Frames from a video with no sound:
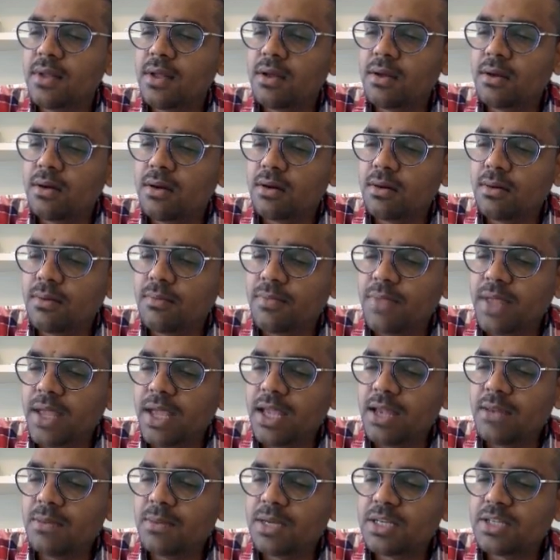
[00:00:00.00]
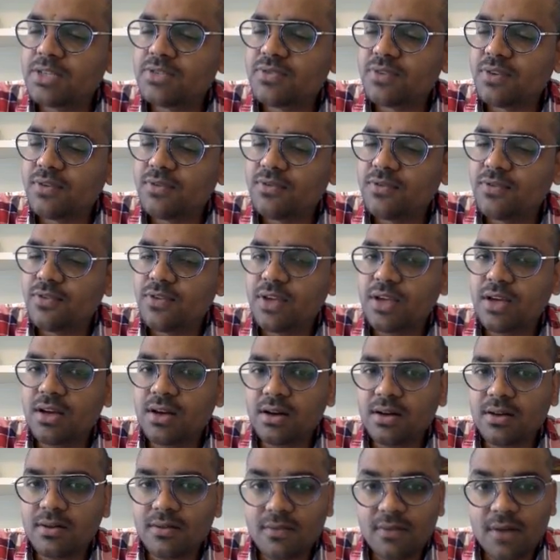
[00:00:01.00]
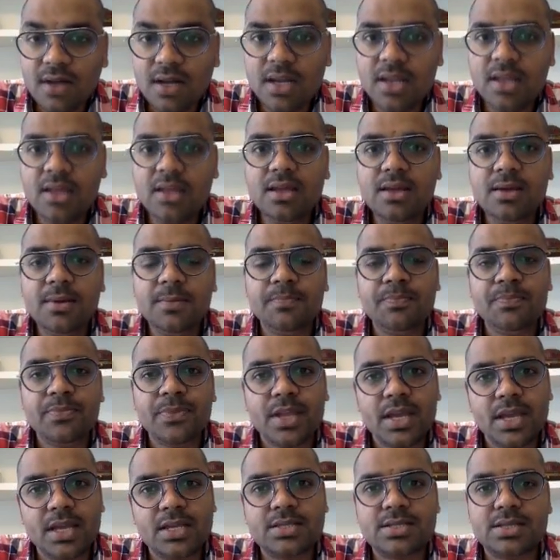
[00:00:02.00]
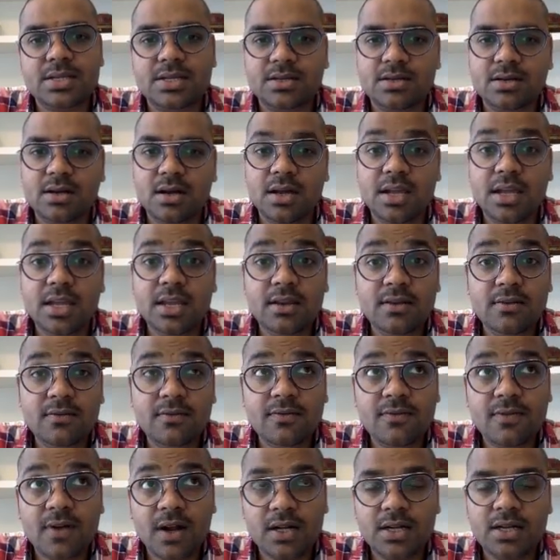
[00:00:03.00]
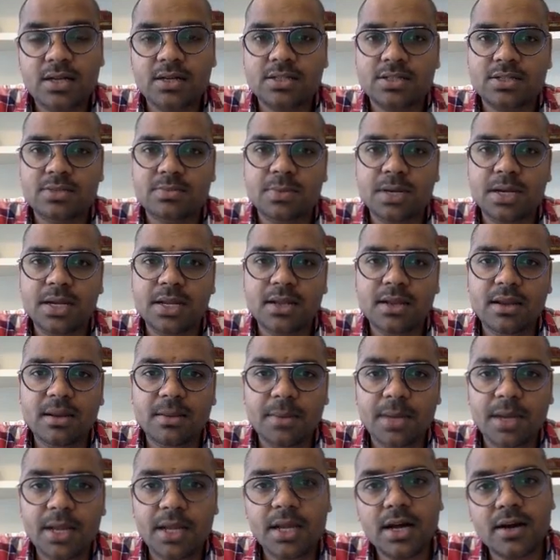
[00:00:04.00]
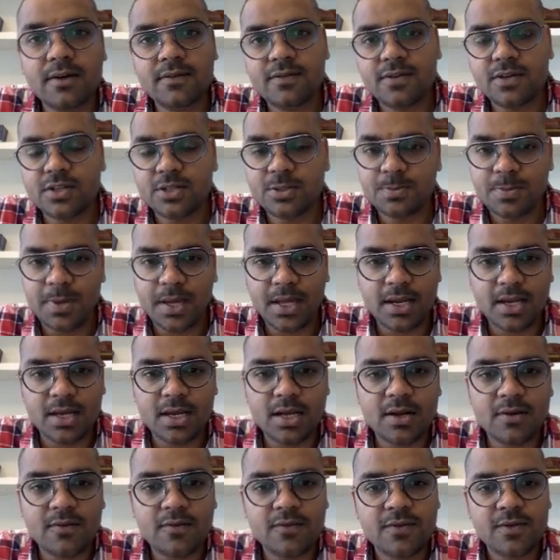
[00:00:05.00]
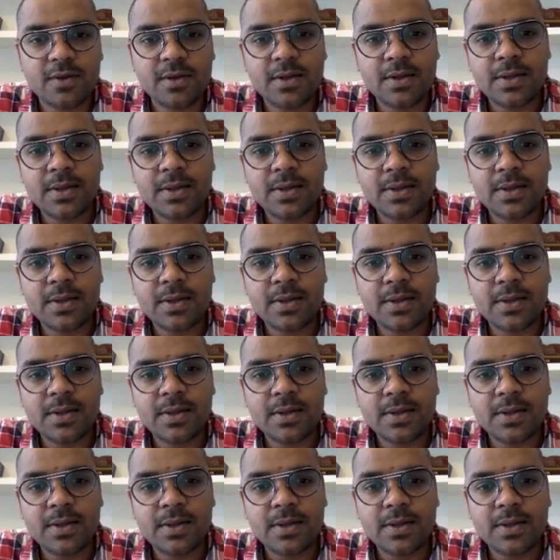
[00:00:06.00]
ailments from fear, worry, etc. in Fatux Materia Medica, first paragraph.